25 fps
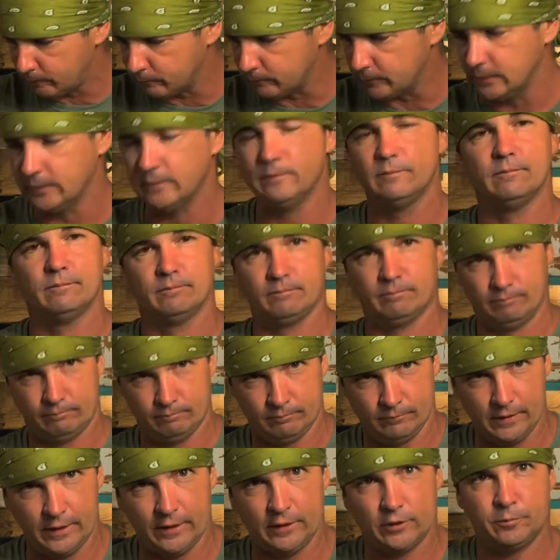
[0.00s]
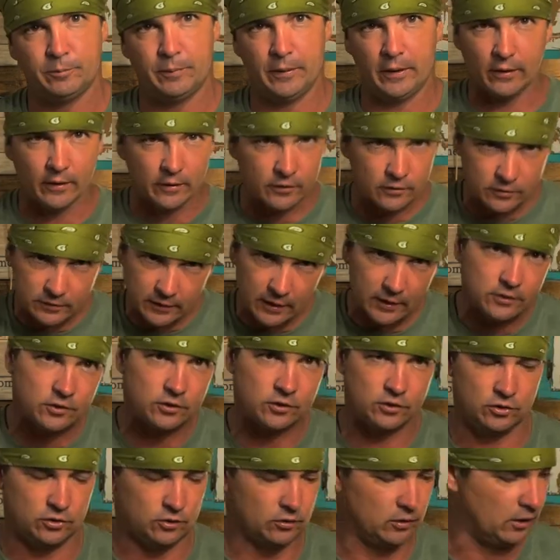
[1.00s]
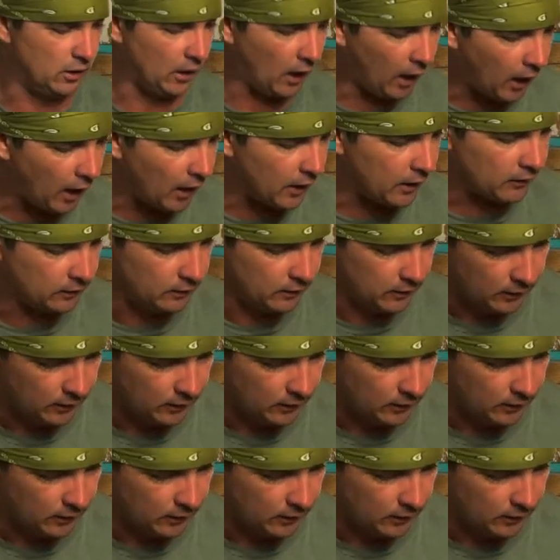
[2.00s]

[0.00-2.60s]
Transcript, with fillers: but experience teaches you a lot.